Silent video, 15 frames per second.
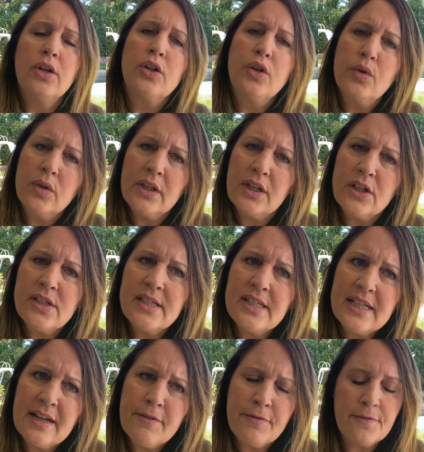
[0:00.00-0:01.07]
You a little
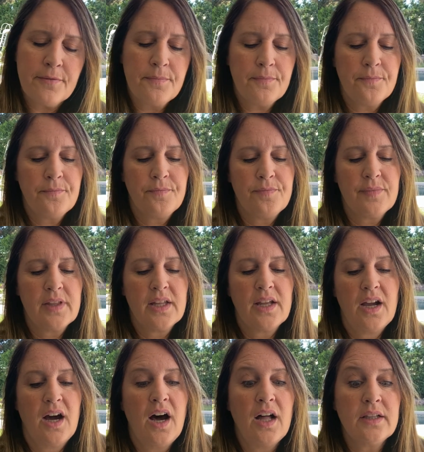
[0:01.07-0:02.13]
stiff?
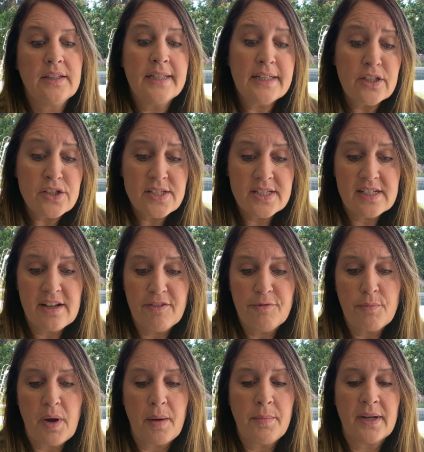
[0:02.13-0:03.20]
A little
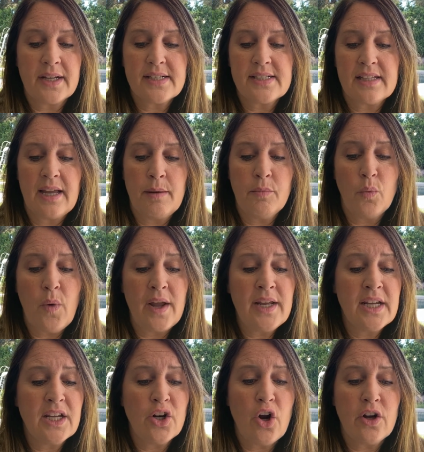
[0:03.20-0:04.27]
stiff, Mama exclaimed. Why,
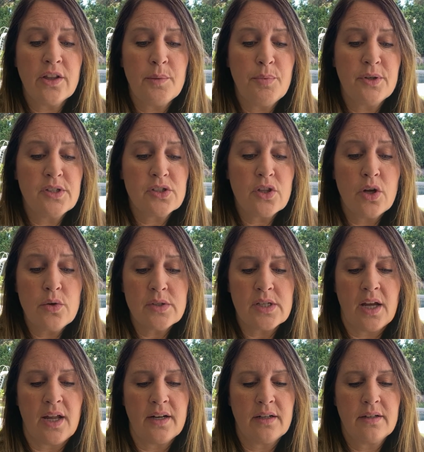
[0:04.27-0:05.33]
he could hardly put his clothes
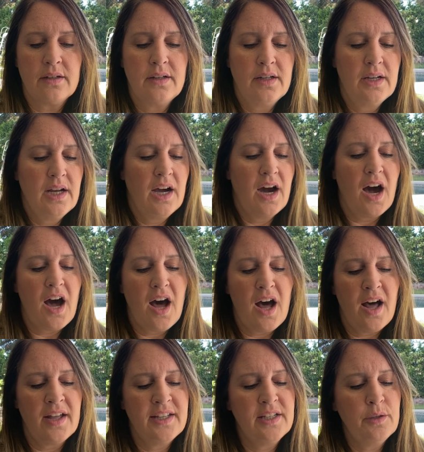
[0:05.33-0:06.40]
on.
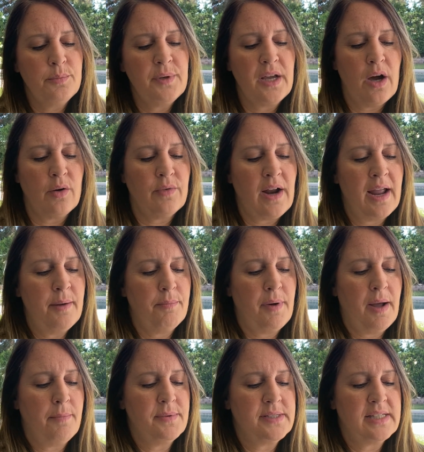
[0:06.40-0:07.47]
He'll be all right,
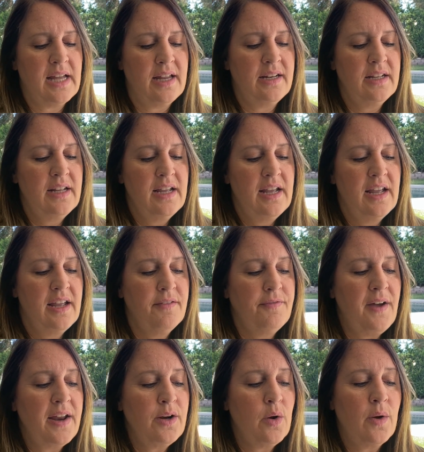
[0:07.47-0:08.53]
Papa said. If
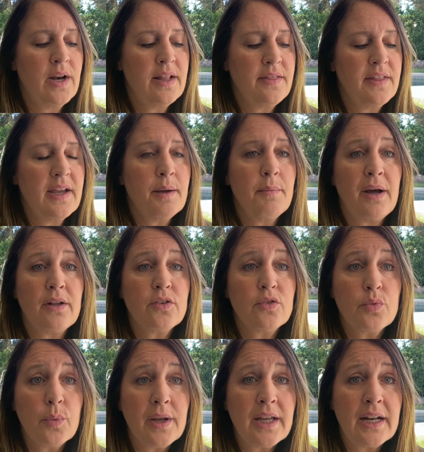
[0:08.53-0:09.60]
I know anything about
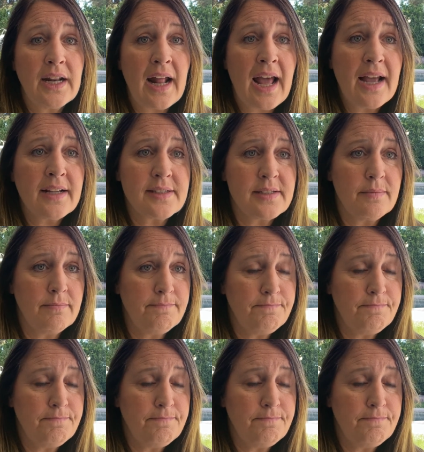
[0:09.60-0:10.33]
swinging an axe,